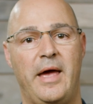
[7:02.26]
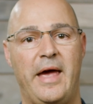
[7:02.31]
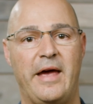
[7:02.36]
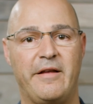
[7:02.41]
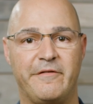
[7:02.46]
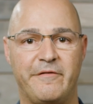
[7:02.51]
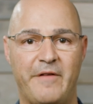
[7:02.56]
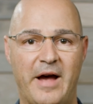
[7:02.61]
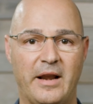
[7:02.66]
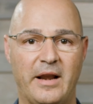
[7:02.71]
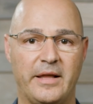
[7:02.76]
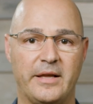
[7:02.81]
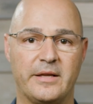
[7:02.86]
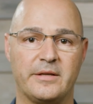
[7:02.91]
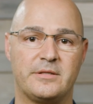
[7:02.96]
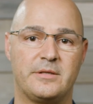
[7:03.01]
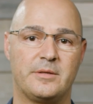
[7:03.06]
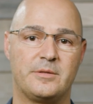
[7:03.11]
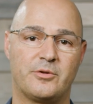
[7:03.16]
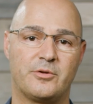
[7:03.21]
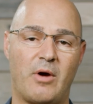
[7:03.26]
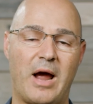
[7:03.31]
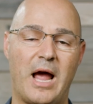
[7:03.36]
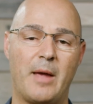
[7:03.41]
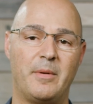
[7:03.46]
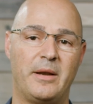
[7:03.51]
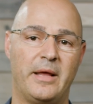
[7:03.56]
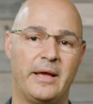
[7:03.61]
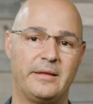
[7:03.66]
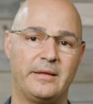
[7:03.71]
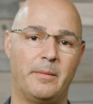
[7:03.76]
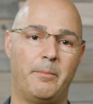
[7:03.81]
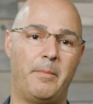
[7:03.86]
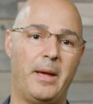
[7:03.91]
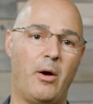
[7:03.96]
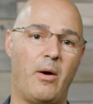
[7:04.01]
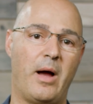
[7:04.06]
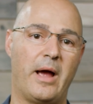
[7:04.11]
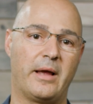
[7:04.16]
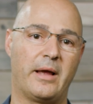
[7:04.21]
And finally, subscribe and hit the
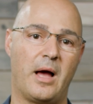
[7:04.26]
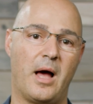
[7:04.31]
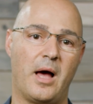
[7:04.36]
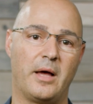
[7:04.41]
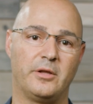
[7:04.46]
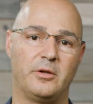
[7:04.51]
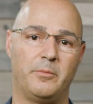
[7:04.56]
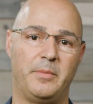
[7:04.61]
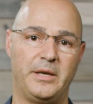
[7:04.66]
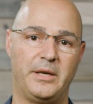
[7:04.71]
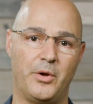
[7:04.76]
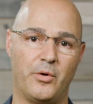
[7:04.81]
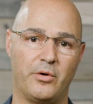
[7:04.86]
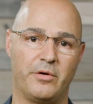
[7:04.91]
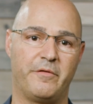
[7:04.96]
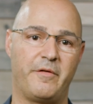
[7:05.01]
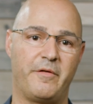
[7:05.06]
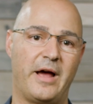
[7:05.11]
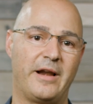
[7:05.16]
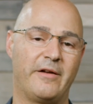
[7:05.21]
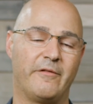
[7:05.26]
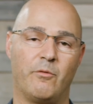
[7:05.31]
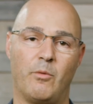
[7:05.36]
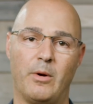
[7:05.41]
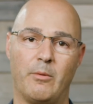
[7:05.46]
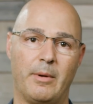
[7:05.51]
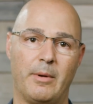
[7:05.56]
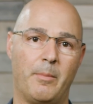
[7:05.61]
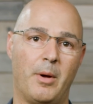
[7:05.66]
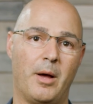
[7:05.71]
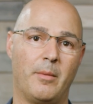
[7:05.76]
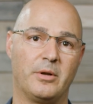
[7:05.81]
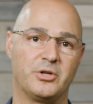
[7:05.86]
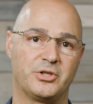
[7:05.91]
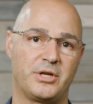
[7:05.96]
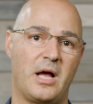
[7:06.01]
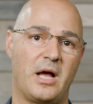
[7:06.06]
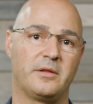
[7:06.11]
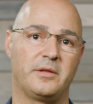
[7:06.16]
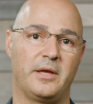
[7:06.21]
bell icon to be notified of when we
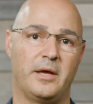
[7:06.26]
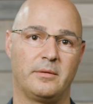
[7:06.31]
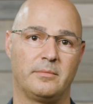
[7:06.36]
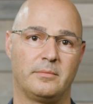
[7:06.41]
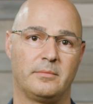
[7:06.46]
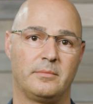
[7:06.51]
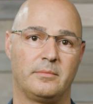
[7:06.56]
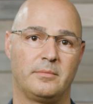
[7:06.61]
publish content.